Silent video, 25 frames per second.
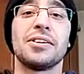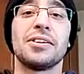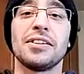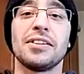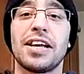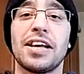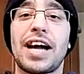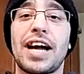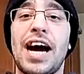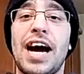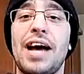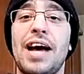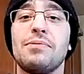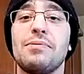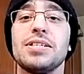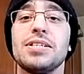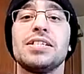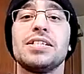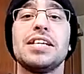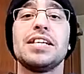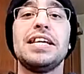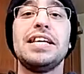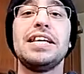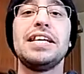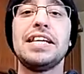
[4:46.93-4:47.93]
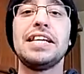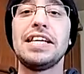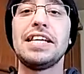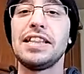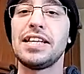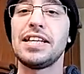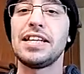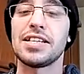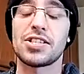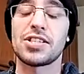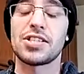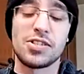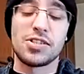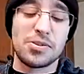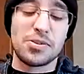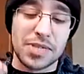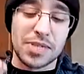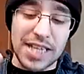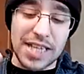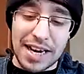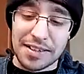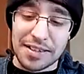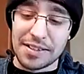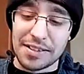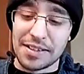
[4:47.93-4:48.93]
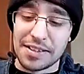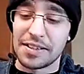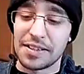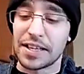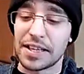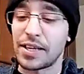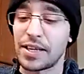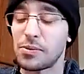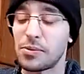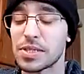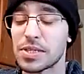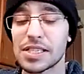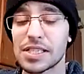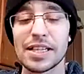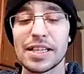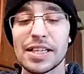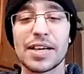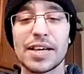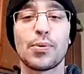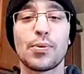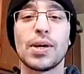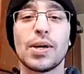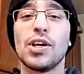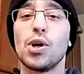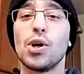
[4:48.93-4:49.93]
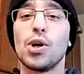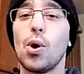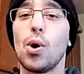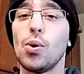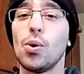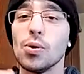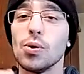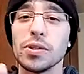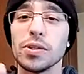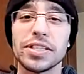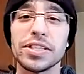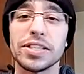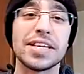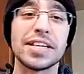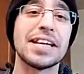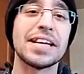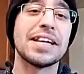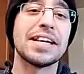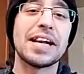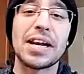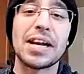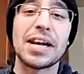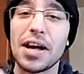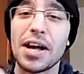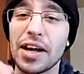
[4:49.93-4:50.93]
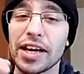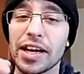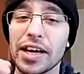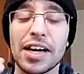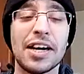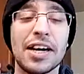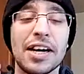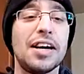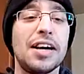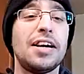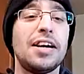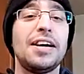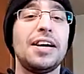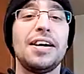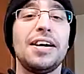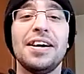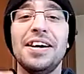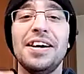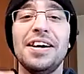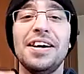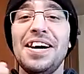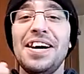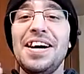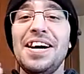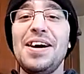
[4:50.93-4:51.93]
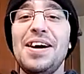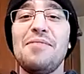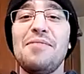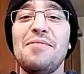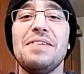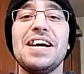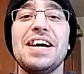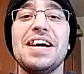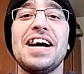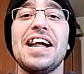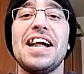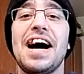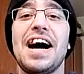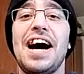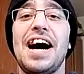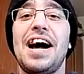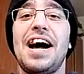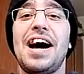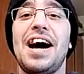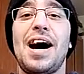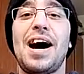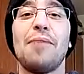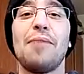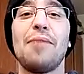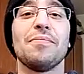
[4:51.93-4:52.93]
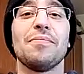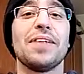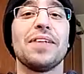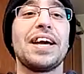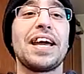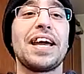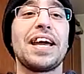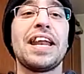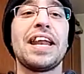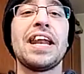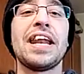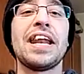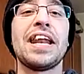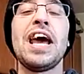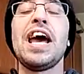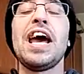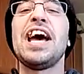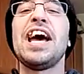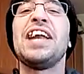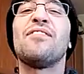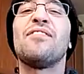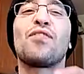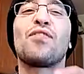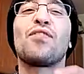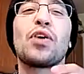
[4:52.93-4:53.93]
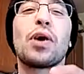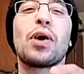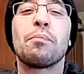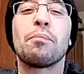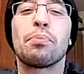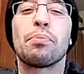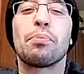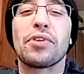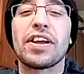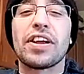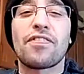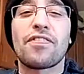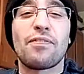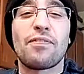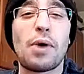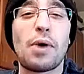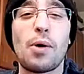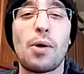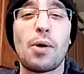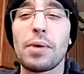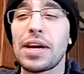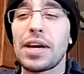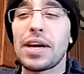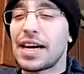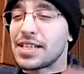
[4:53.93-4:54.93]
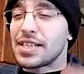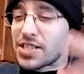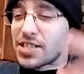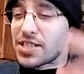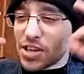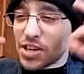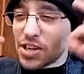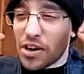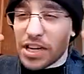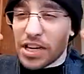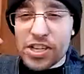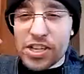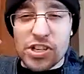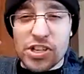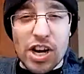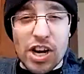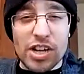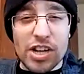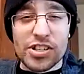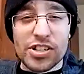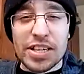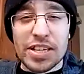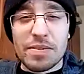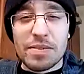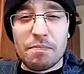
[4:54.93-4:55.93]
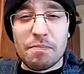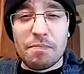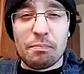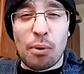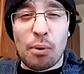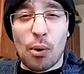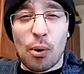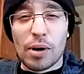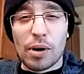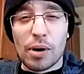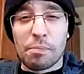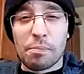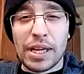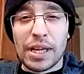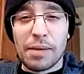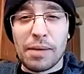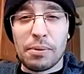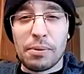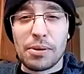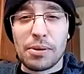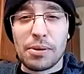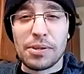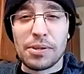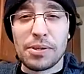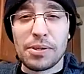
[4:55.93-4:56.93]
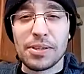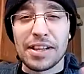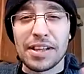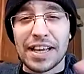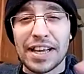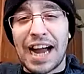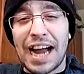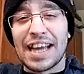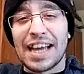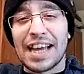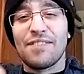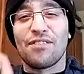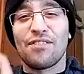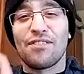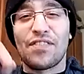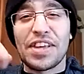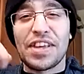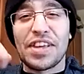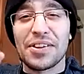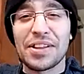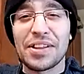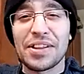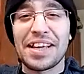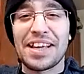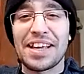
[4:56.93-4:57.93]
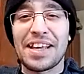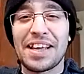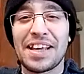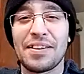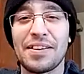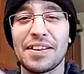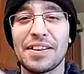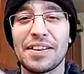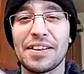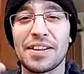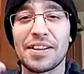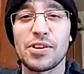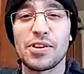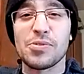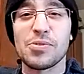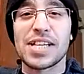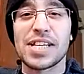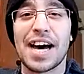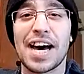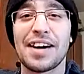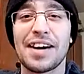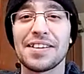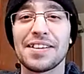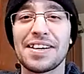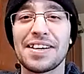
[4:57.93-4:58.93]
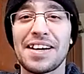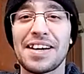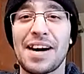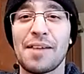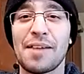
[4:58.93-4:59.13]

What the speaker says: Like, I was eating this Nutella like it was liquid gold, and like, man, I'm like, and for a brief moment, I started judging poor people. Like, I can feel it in the Nutella.